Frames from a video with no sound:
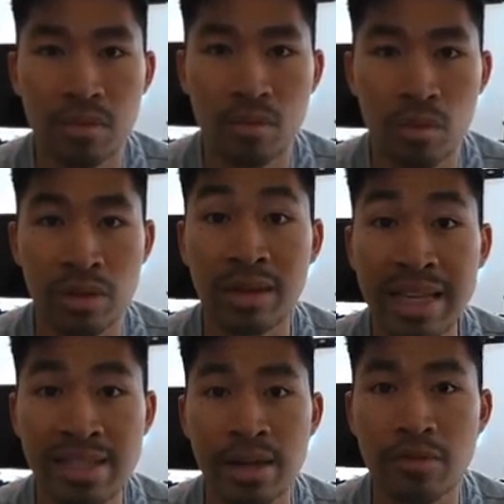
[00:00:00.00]
with
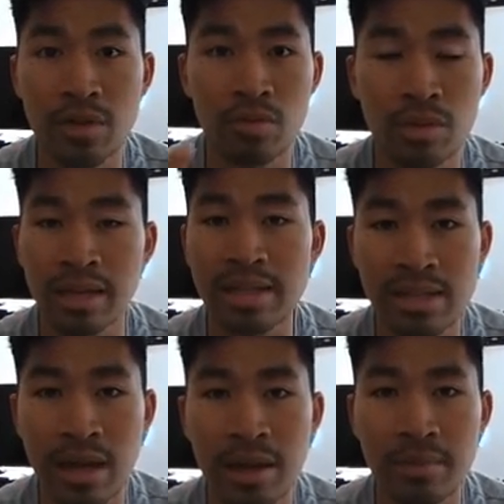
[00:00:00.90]
less effort, with less
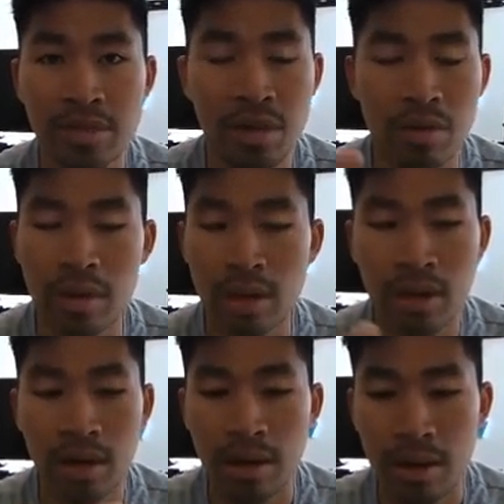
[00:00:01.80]
time. So
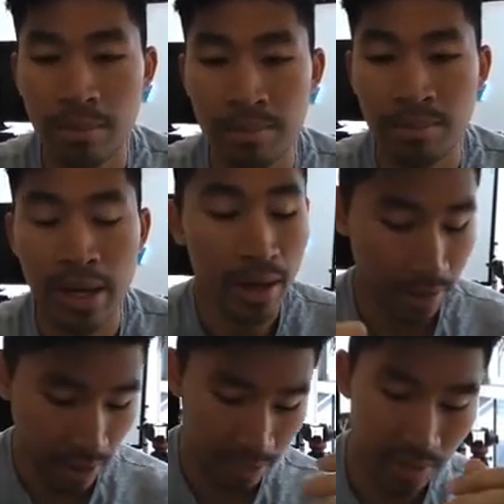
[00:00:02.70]
yeah,
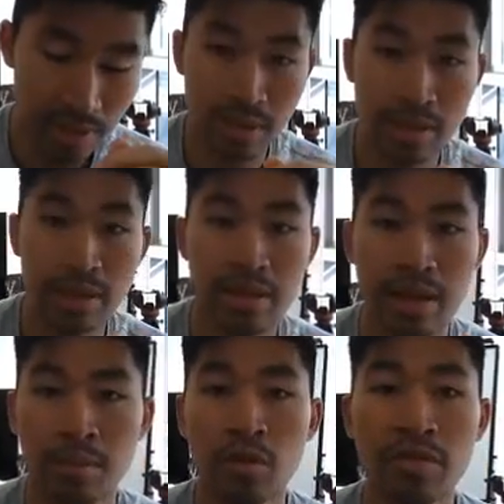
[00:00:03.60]
that's basically it.
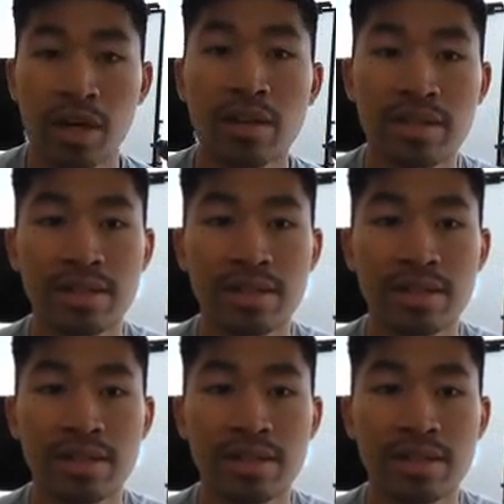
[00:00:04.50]
Now moving on to